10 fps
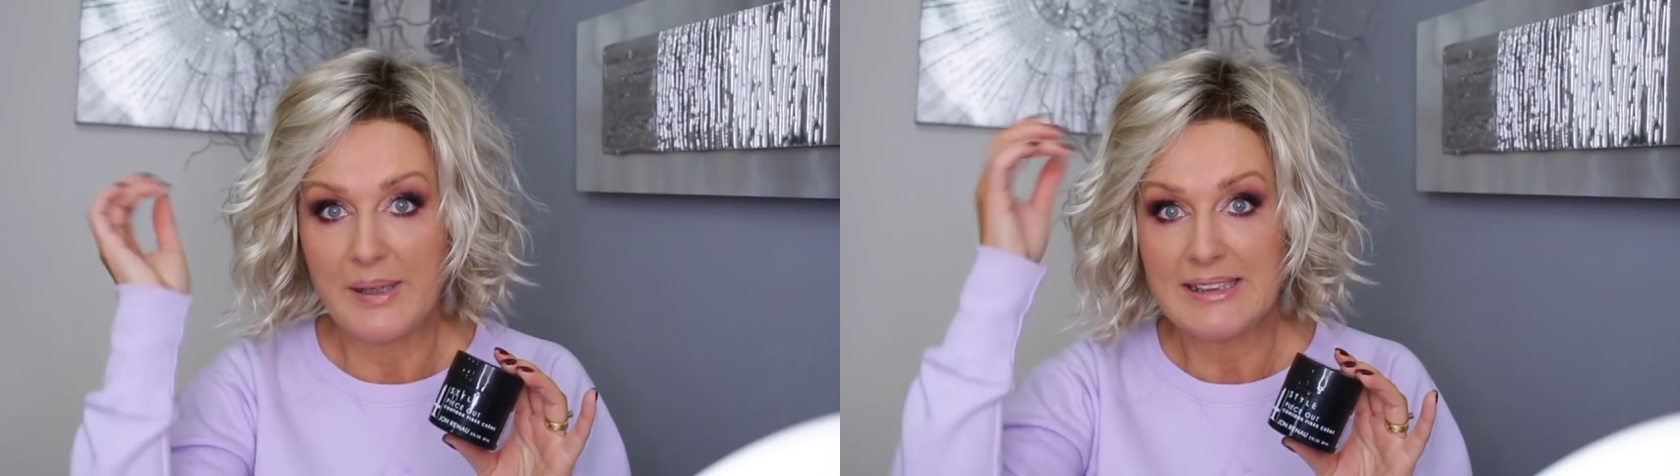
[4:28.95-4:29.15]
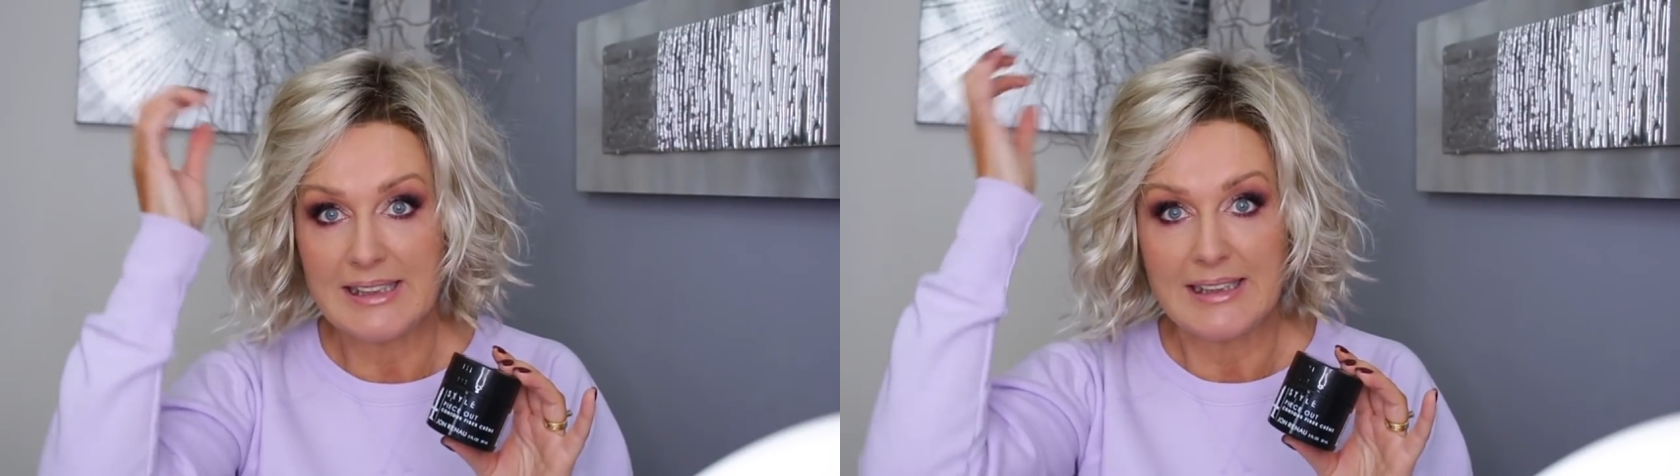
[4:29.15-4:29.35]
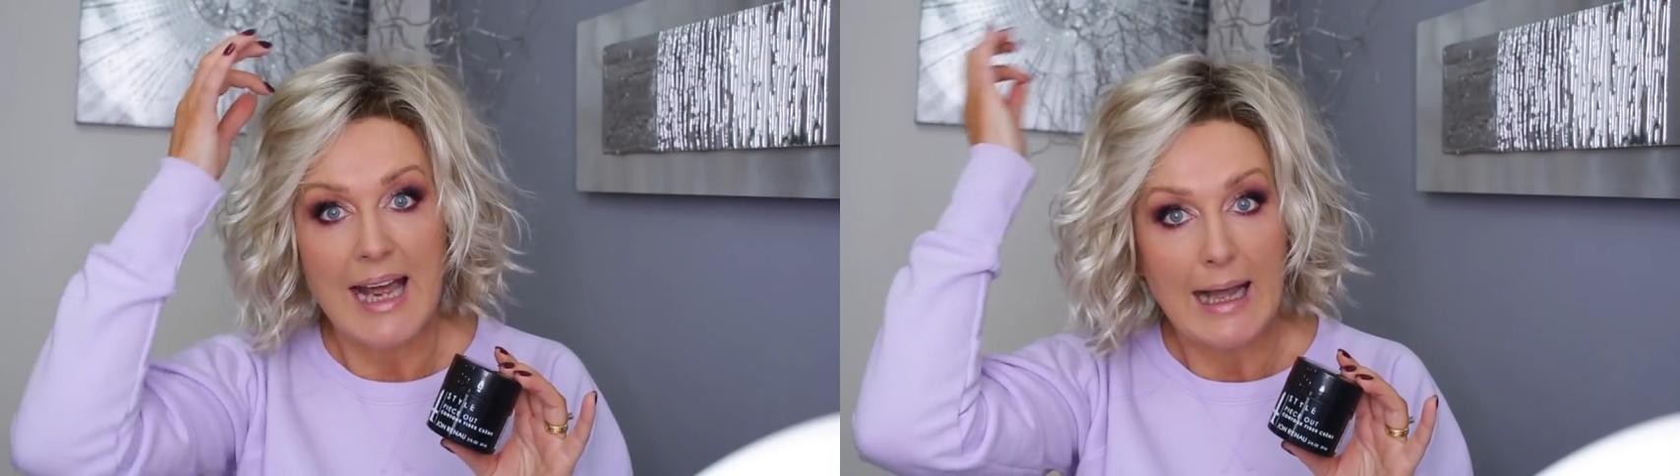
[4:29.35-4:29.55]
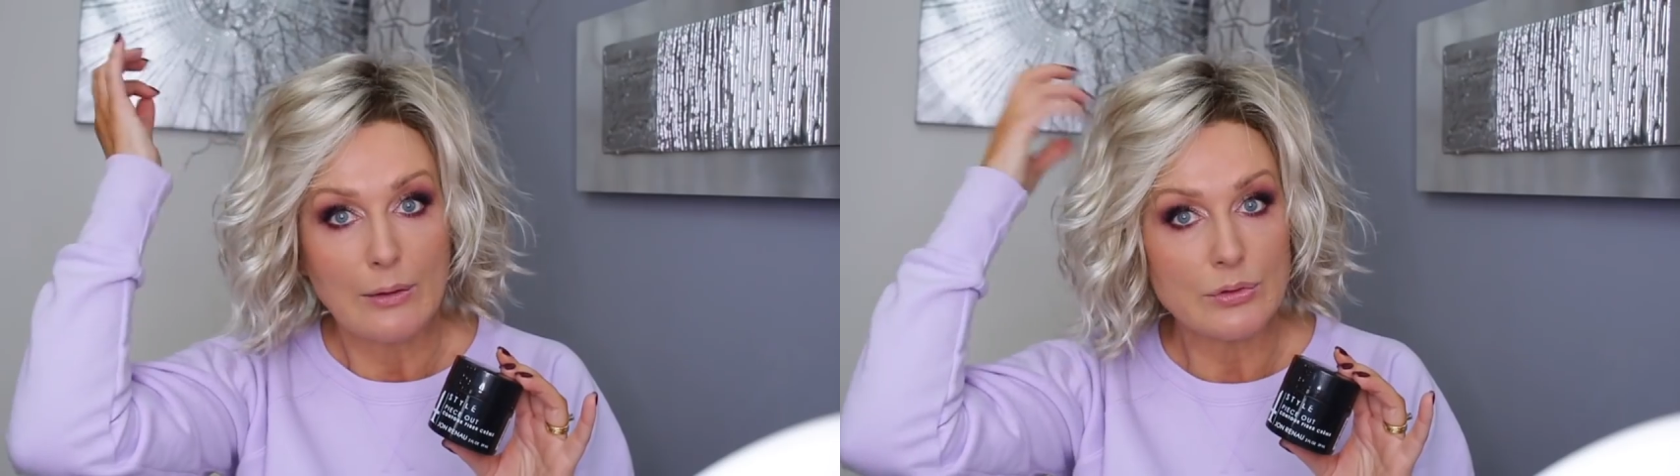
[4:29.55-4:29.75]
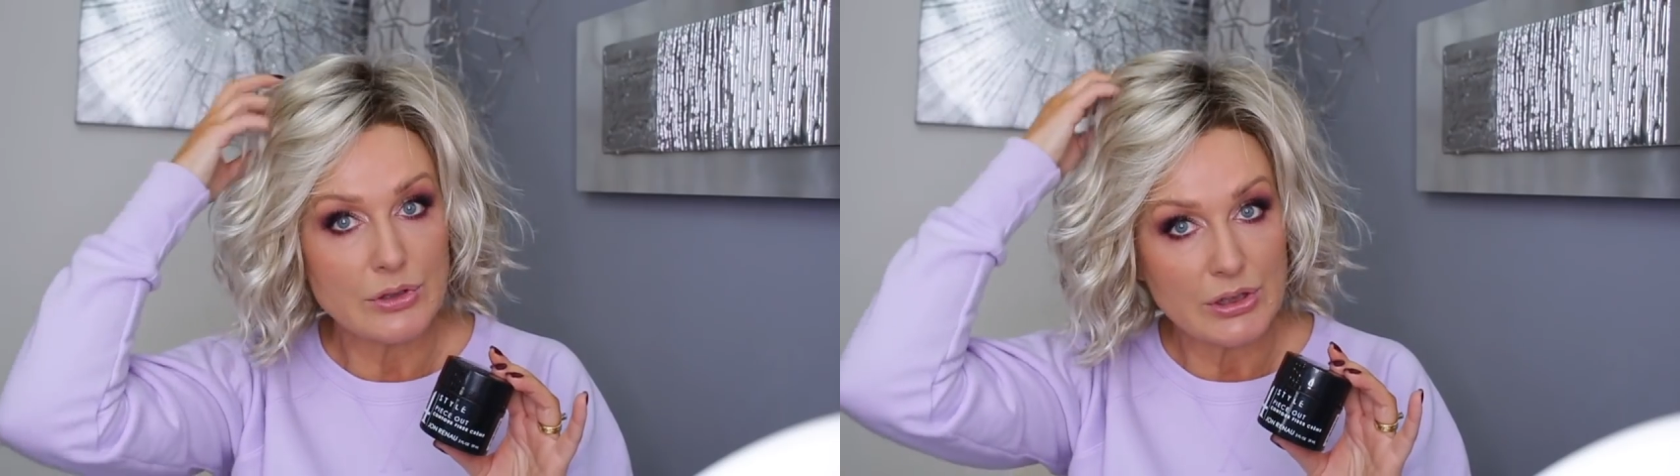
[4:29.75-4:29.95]
piecing
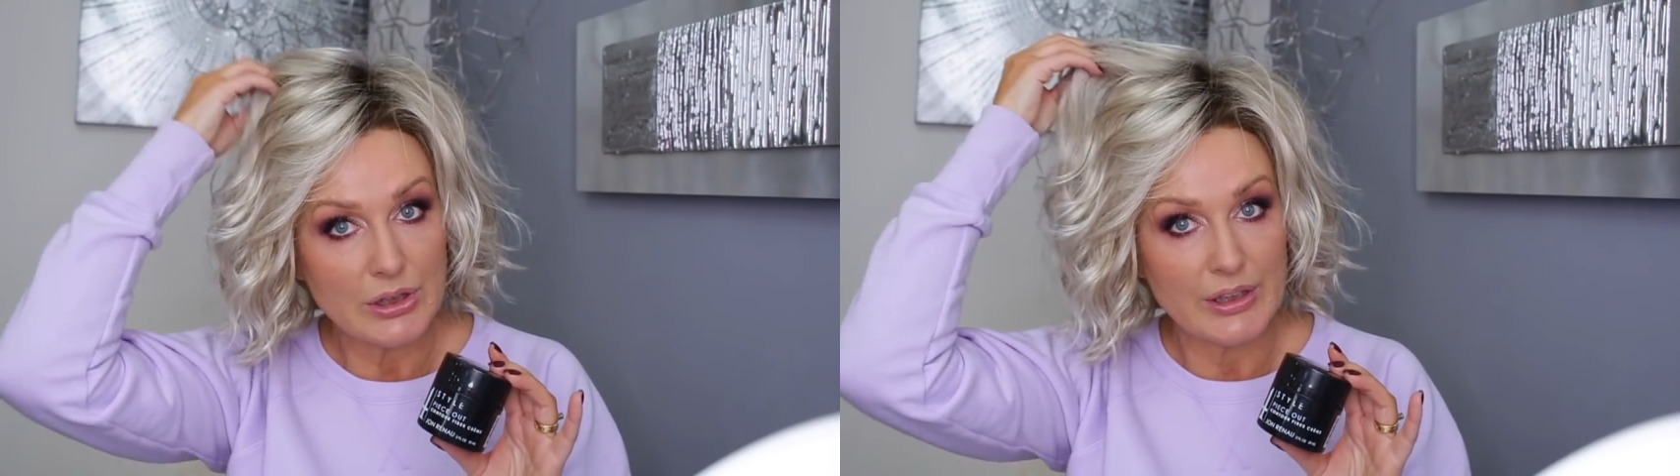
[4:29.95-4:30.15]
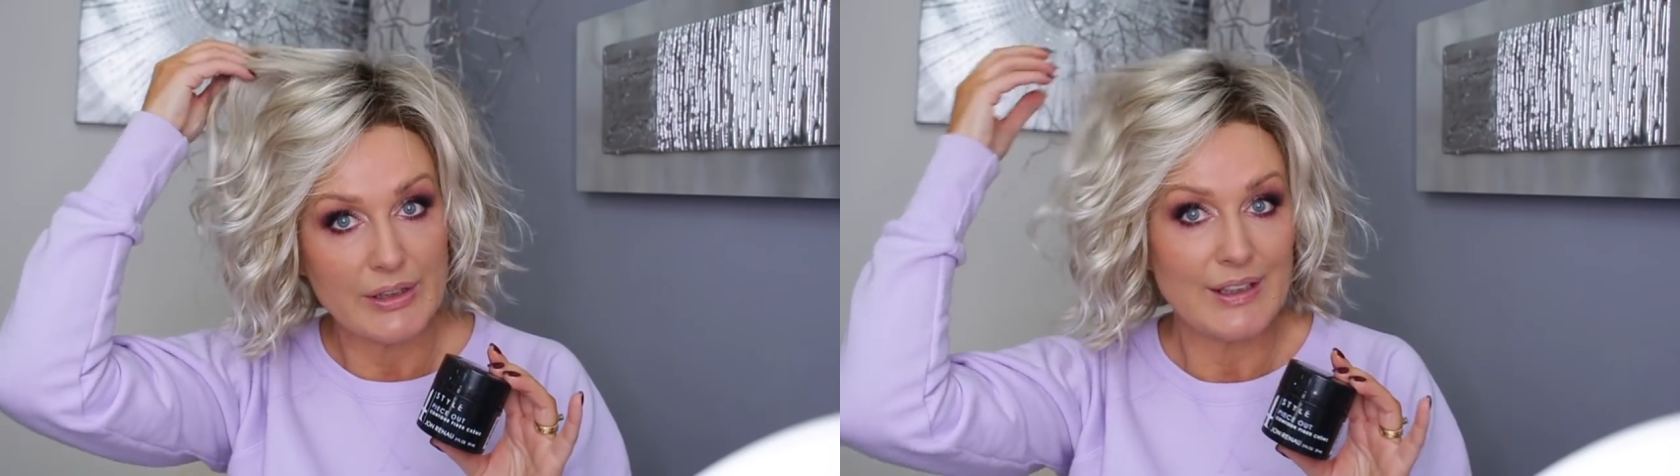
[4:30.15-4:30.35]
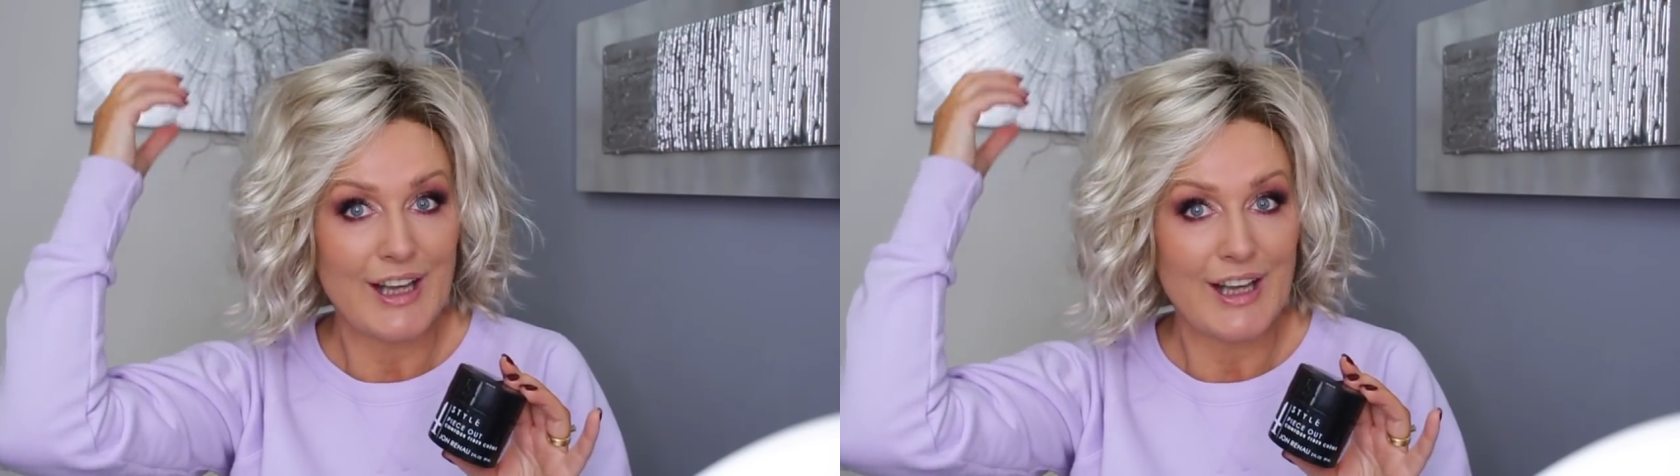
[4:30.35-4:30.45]
out uh,